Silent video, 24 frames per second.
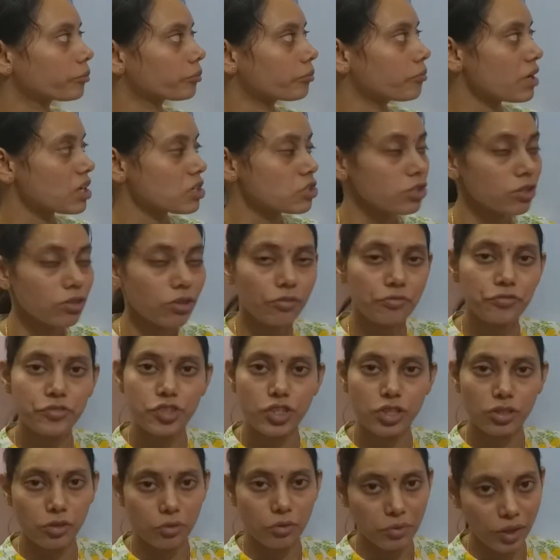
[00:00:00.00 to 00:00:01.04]
measure of
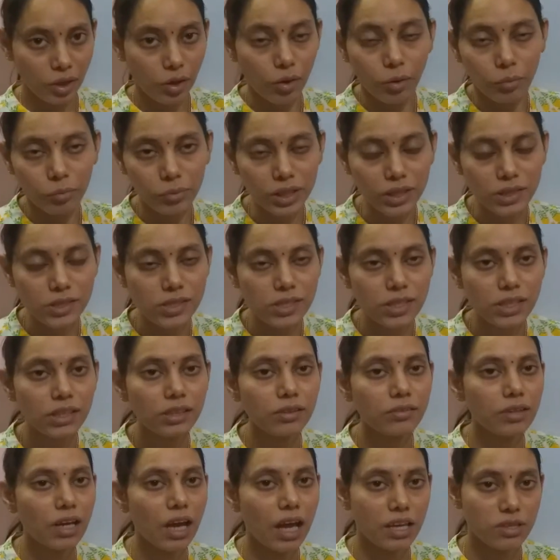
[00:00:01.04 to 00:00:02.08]
genomic complexity,
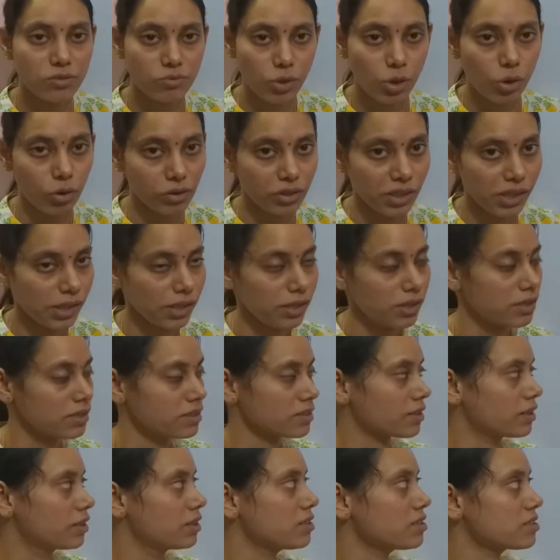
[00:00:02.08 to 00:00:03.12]
as we already
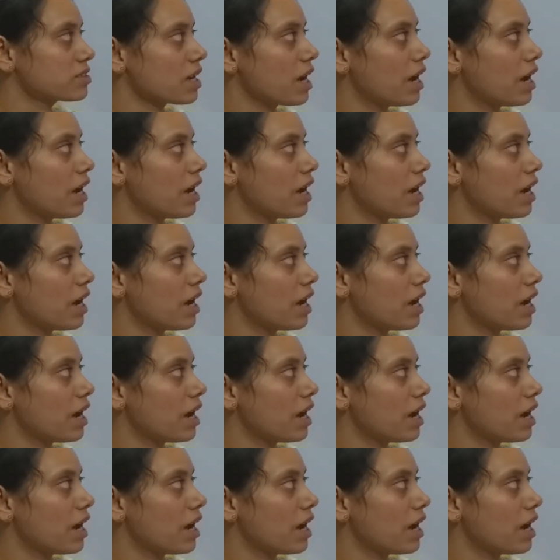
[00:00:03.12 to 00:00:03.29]
discussed.